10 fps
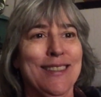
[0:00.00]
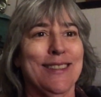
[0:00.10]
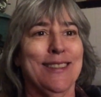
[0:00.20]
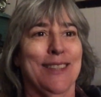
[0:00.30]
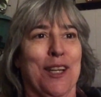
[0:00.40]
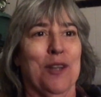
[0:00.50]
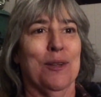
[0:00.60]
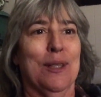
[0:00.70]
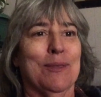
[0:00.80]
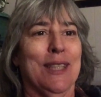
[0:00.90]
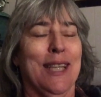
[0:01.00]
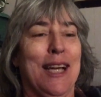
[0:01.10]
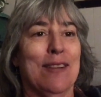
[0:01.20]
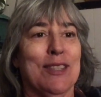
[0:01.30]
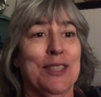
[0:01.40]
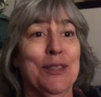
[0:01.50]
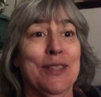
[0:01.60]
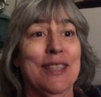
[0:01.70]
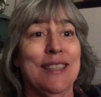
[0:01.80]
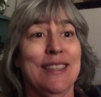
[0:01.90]
so I'm going to have to do
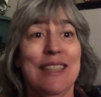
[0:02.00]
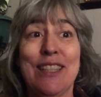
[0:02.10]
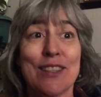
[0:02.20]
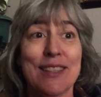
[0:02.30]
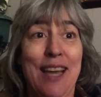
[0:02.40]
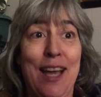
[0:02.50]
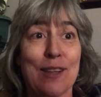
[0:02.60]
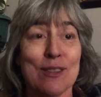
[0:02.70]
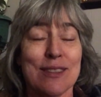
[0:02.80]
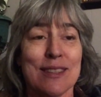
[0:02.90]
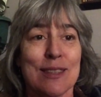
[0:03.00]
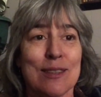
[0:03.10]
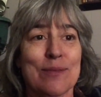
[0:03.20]
it here at the house.